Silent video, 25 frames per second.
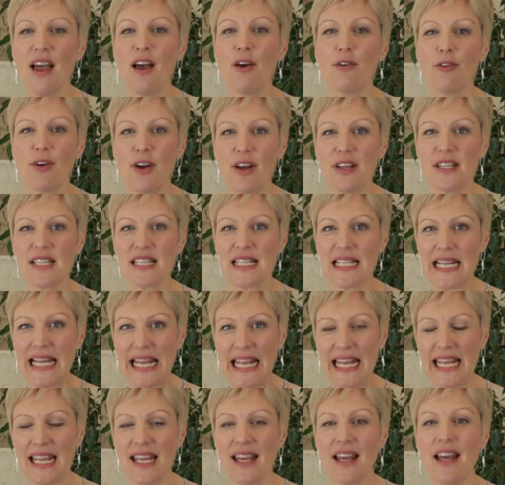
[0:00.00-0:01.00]

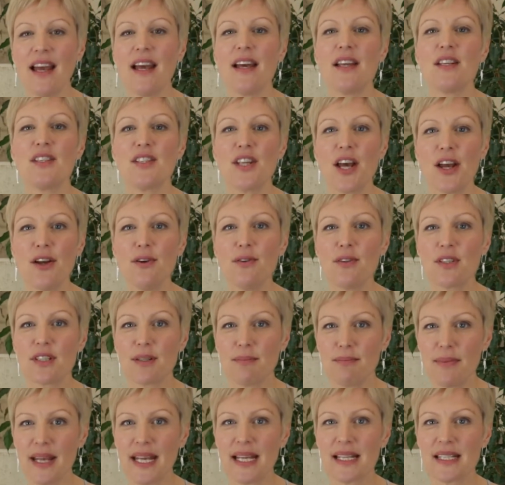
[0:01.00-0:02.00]
Firstly,
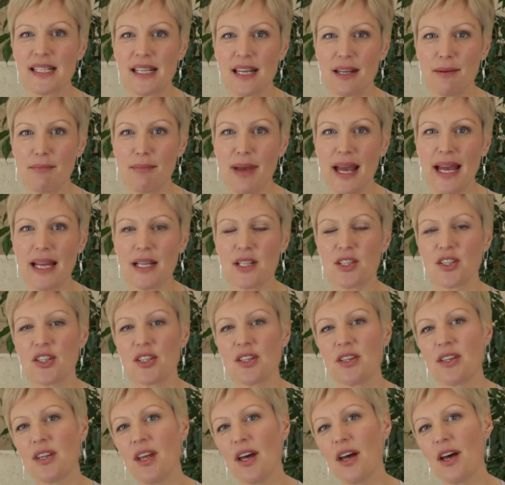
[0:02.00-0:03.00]
don't mix and
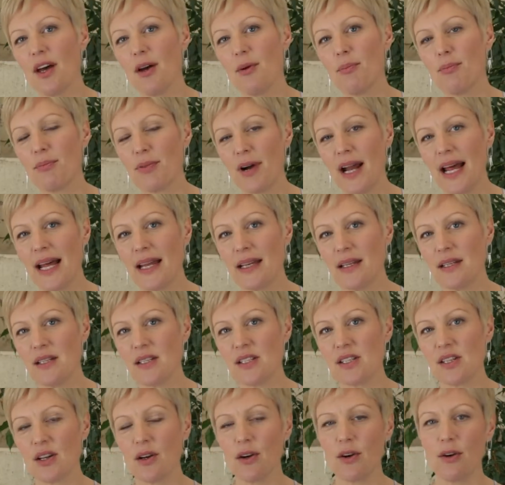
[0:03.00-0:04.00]
match the
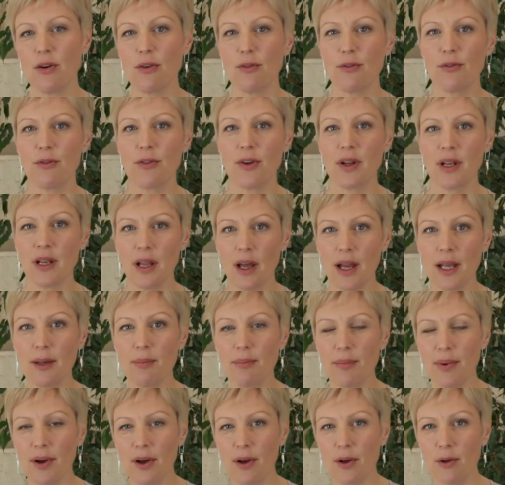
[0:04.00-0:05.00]
brands of
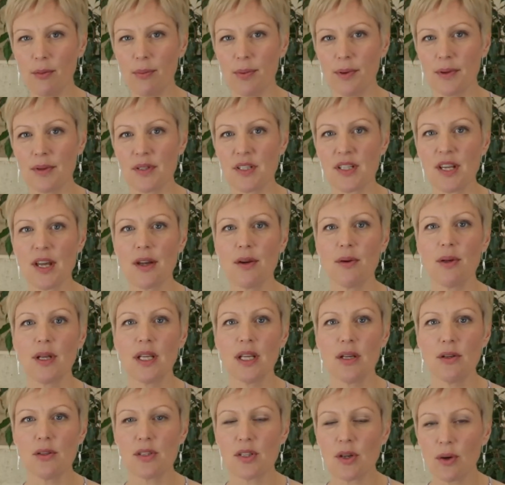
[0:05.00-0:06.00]
light bulb. So
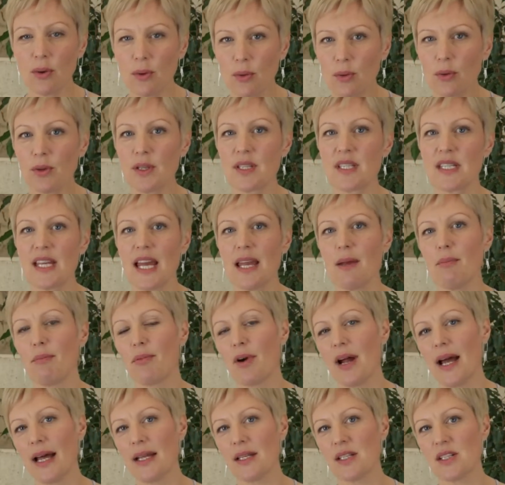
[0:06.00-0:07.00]
use all the same
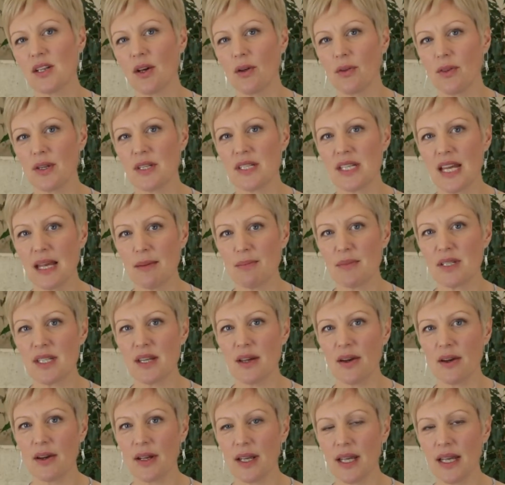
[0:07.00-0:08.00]
brands on the same
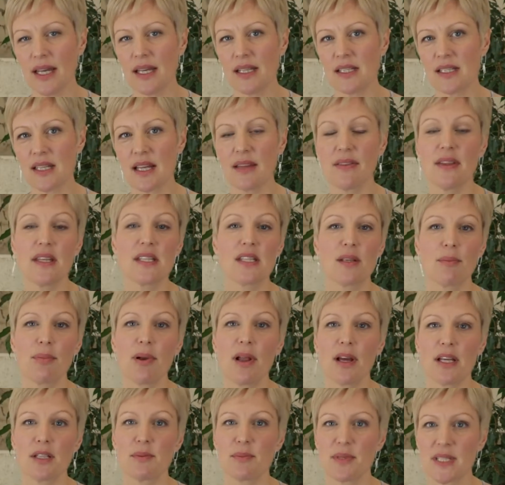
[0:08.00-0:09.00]
circuit, and this
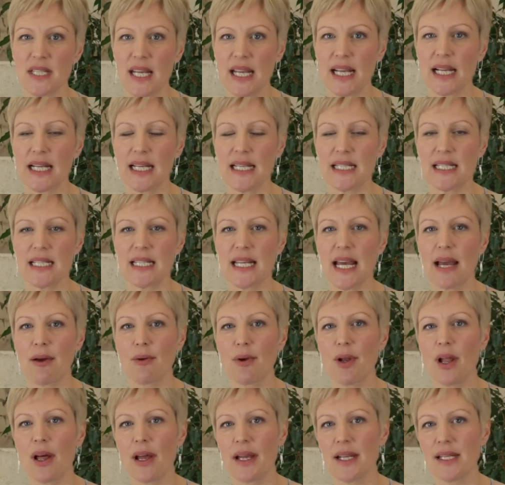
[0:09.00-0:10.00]
applies particularly to
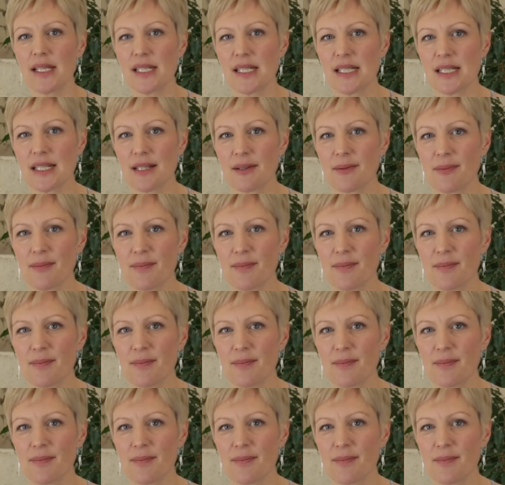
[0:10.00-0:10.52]
downlights.